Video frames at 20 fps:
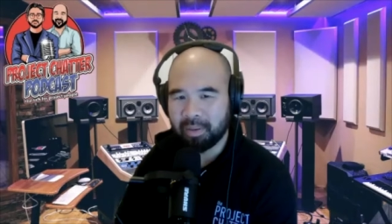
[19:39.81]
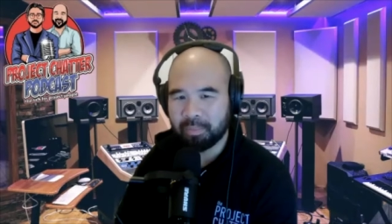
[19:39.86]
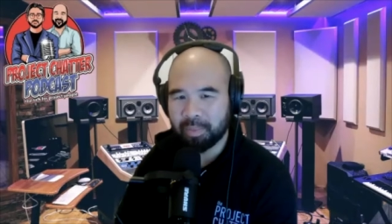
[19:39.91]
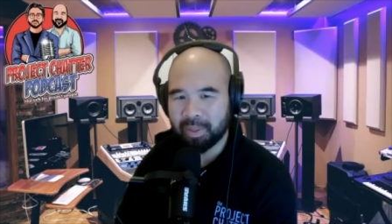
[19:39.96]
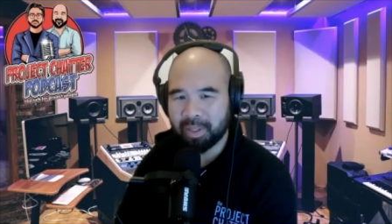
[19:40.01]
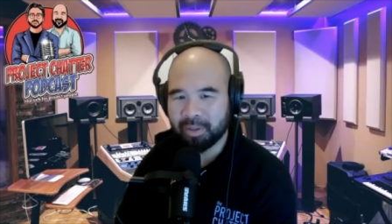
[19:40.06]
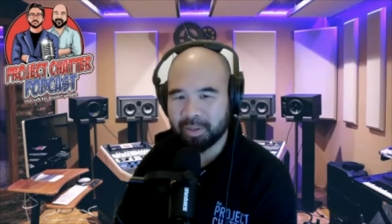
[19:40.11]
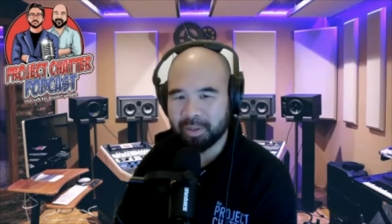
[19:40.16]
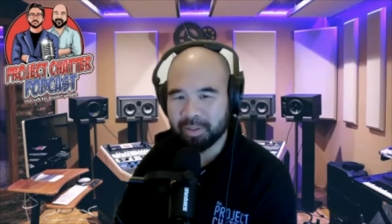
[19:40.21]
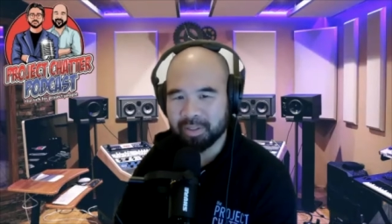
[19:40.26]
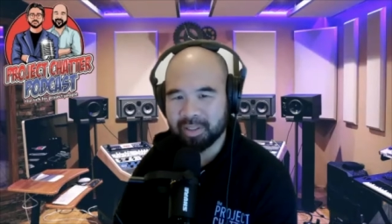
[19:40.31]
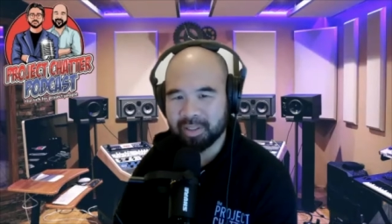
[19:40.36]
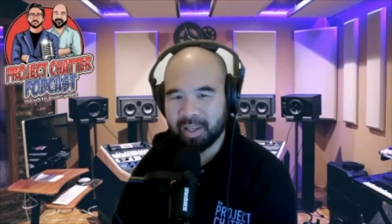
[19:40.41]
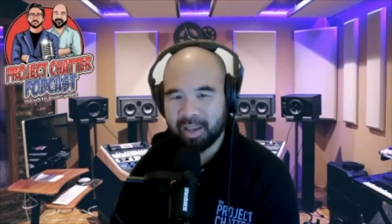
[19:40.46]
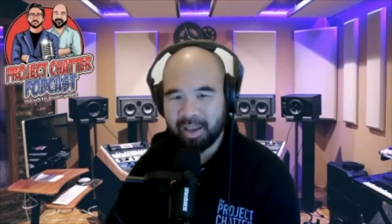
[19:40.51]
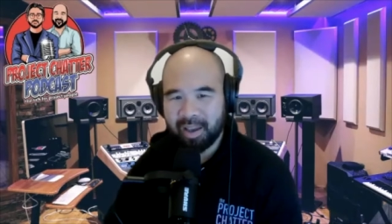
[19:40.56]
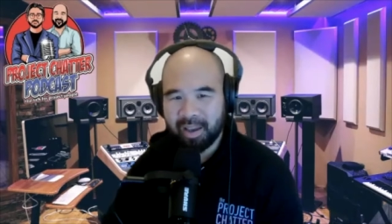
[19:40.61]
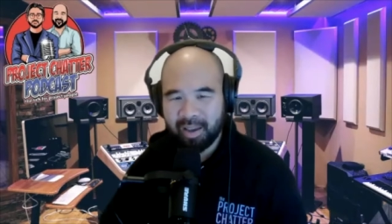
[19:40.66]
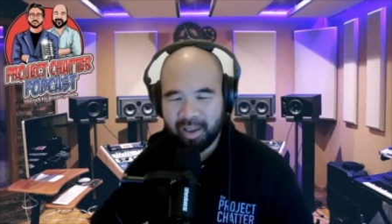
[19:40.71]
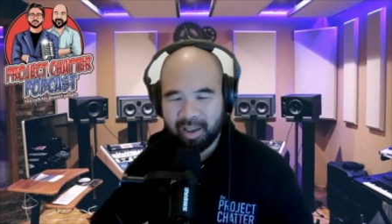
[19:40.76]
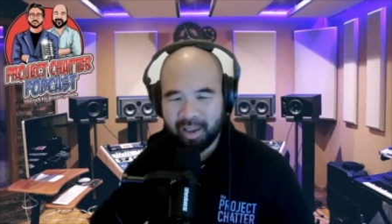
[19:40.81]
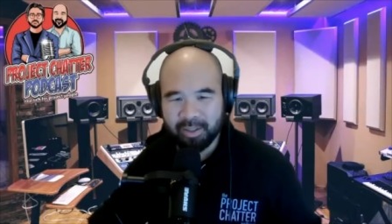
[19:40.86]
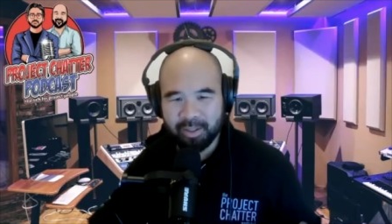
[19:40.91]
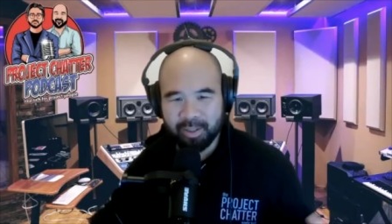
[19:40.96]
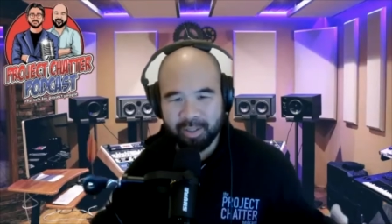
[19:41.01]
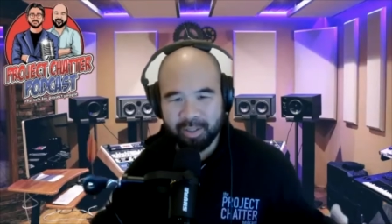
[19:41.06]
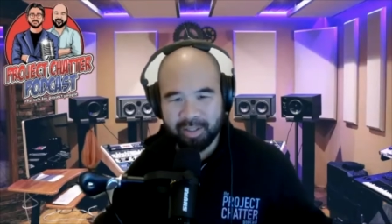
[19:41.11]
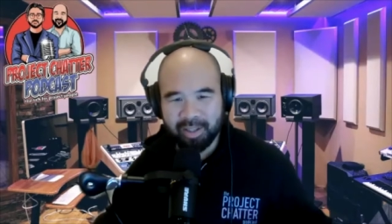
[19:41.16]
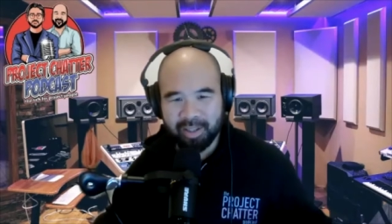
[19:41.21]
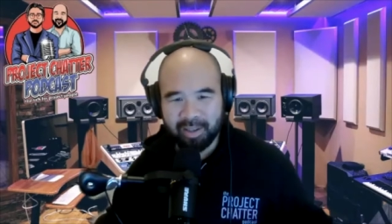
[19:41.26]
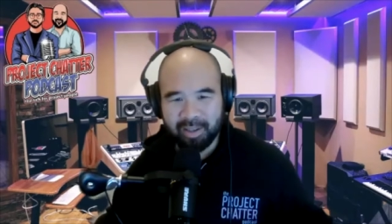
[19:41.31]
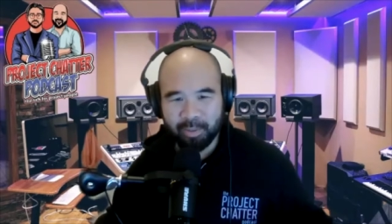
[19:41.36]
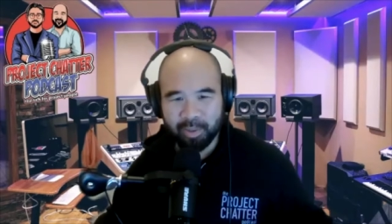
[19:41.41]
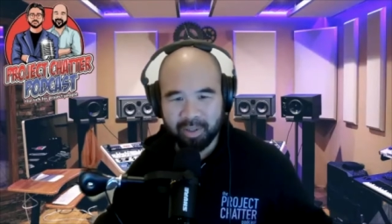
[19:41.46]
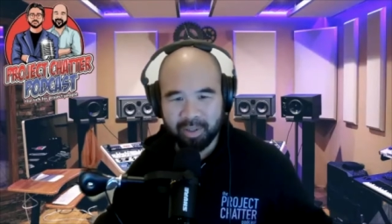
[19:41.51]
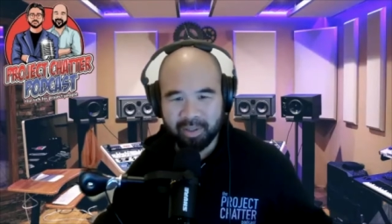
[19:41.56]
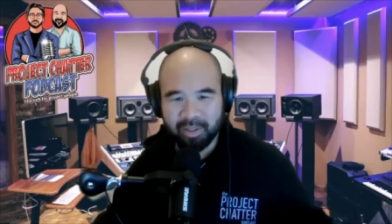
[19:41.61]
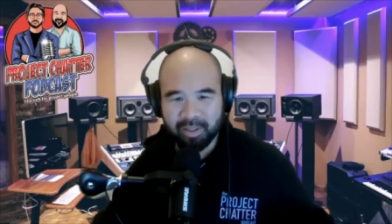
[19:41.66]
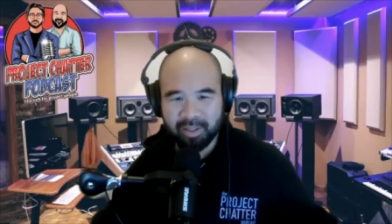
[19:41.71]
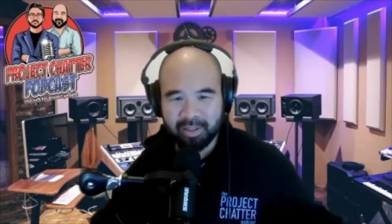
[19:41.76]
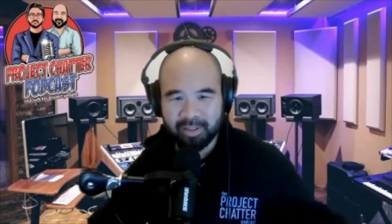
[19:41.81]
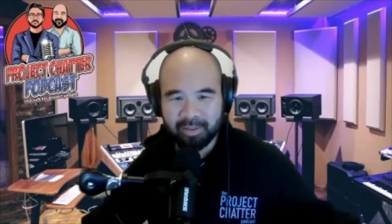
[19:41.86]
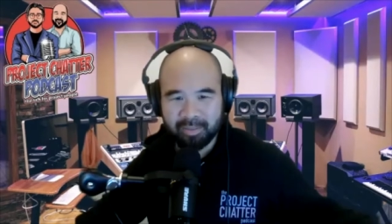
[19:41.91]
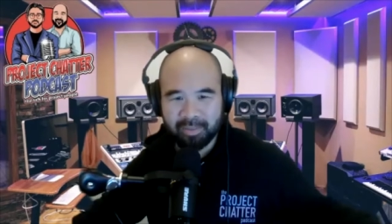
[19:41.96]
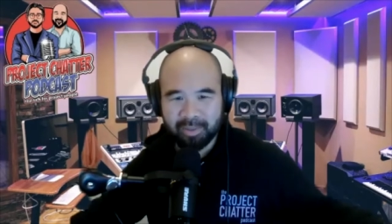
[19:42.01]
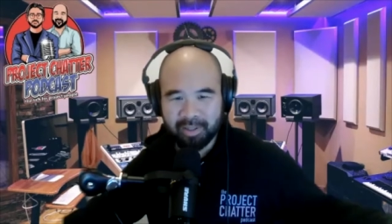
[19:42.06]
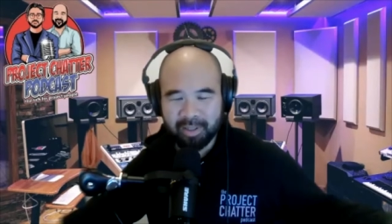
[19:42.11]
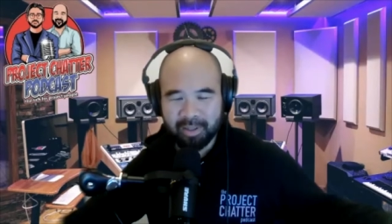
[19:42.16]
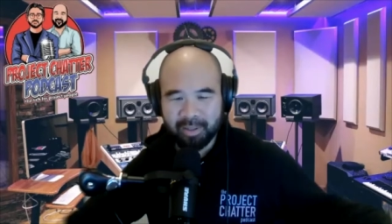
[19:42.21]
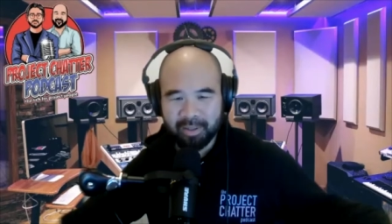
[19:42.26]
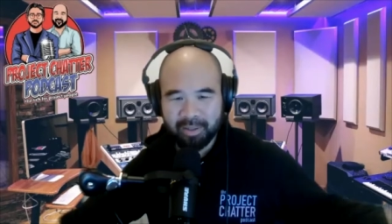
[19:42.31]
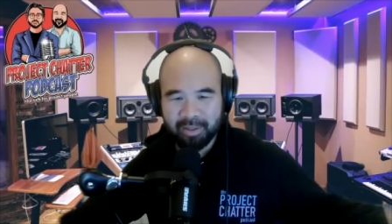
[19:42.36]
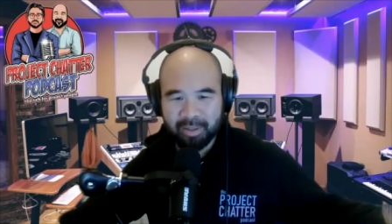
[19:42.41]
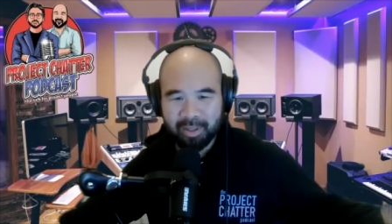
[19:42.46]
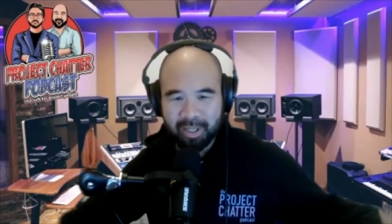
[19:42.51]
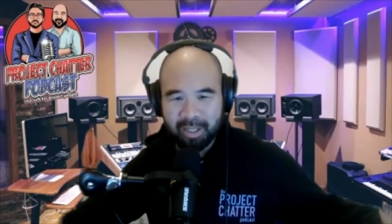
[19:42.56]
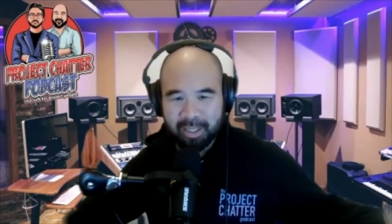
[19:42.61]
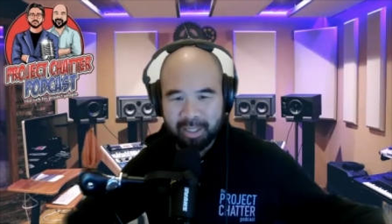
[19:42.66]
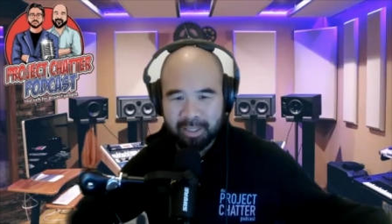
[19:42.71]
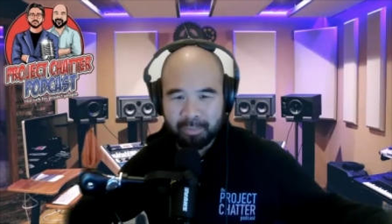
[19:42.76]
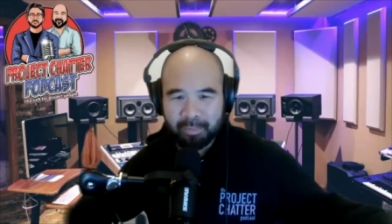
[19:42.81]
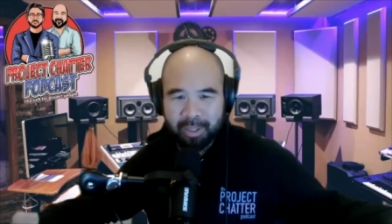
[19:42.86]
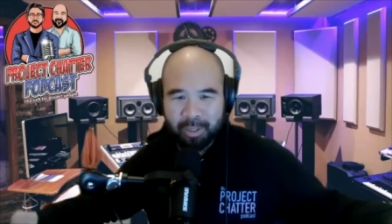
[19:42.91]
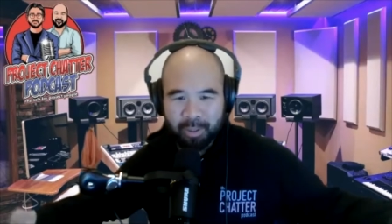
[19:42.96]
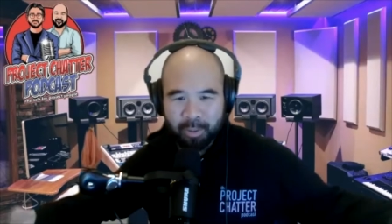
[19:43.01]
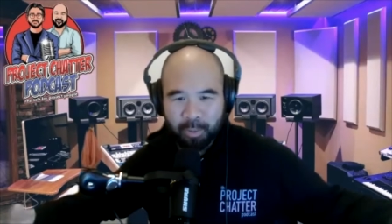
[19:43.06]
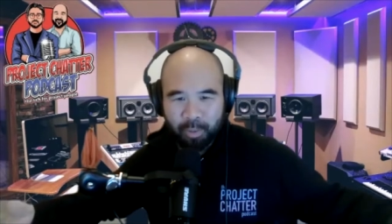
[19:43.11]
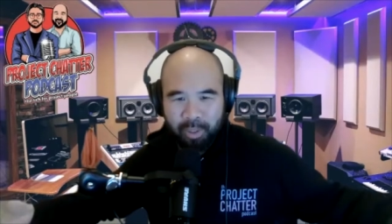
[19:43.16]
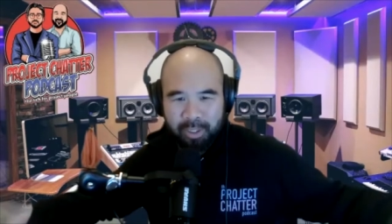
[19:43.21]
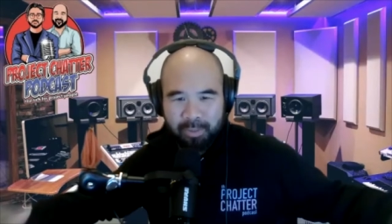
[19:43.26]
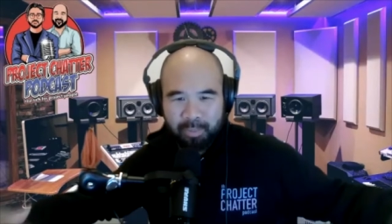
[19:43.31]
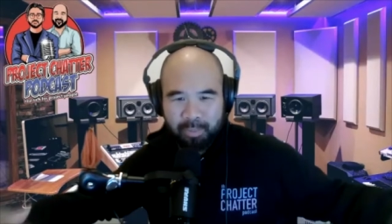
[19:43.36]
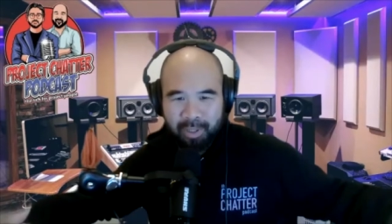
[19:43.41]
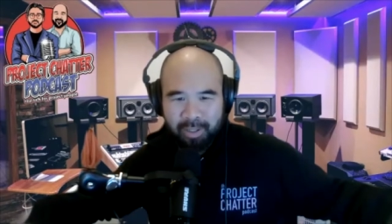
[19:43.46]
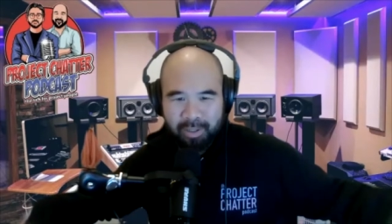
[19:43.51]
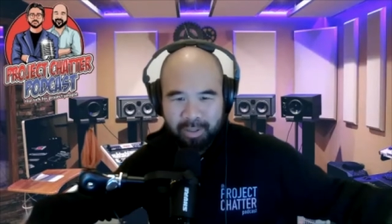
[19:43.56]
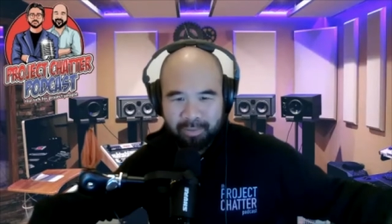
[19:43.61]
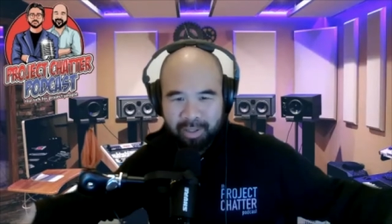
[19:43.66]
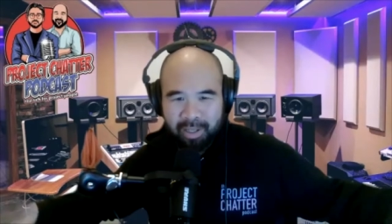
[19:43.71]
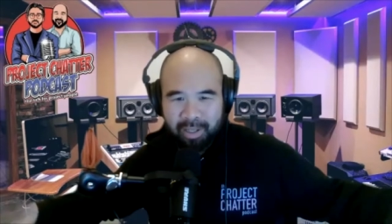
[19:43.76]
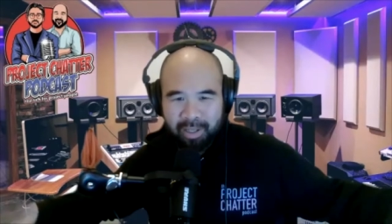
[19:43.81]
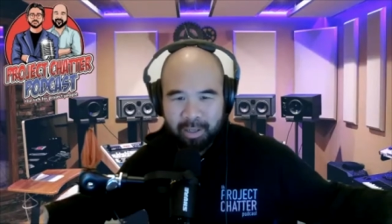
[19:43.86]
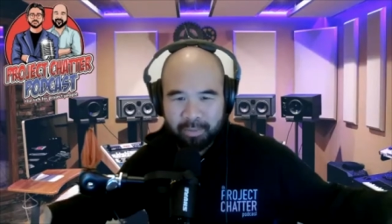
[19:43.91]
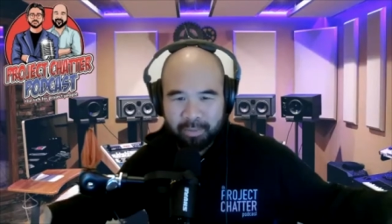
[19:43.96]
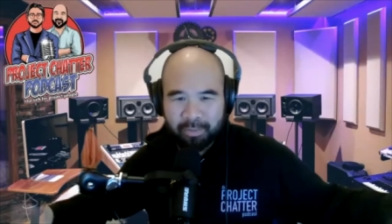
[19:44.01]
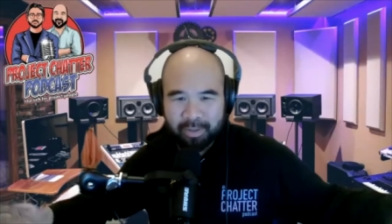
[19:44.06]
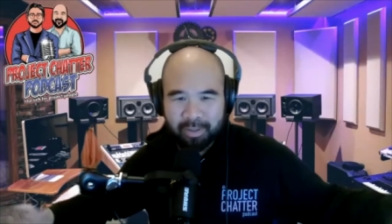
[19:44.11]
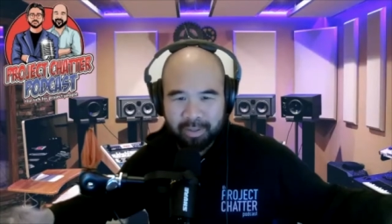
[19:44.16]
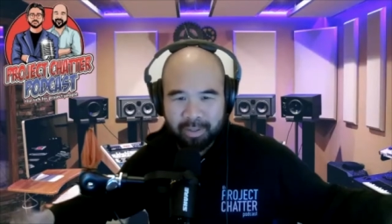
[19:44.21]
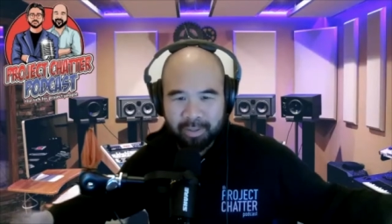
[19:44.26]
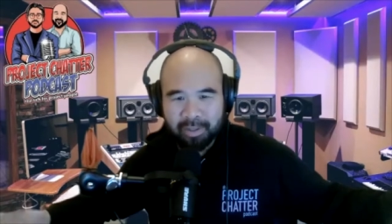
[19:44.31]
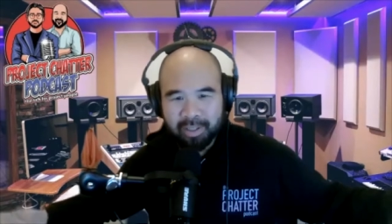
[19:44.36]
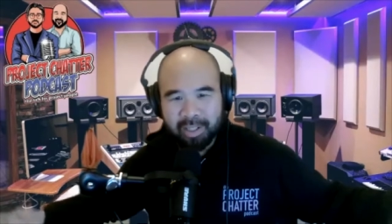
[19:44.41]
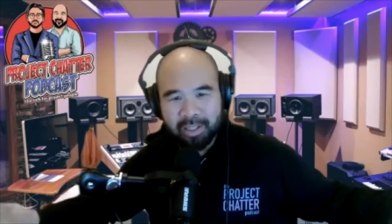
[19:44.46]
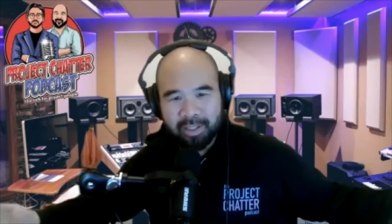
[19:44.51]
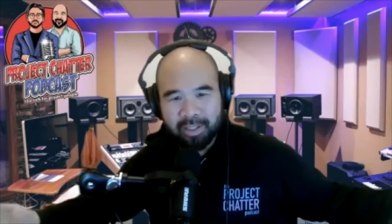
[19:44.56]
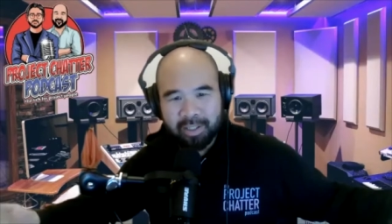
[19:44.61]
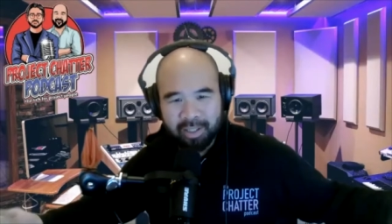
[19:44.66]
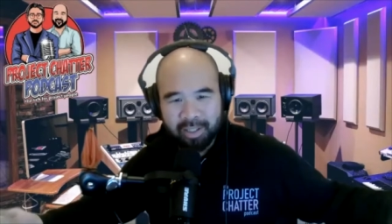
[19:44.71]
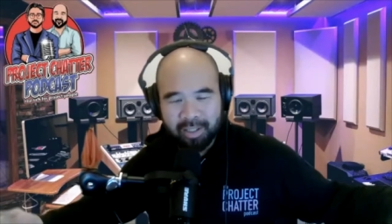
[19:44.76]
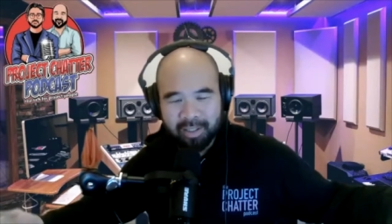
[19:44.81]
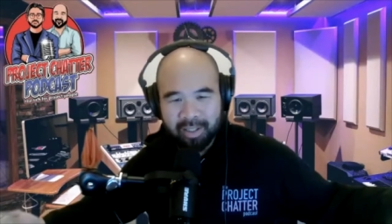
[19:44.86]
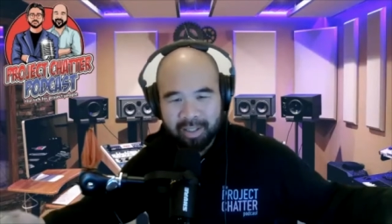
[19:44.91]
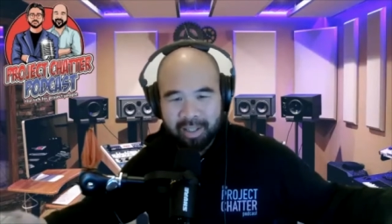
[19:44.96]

Because as you say, with this, you know, depending on which part of the elephant you're touching,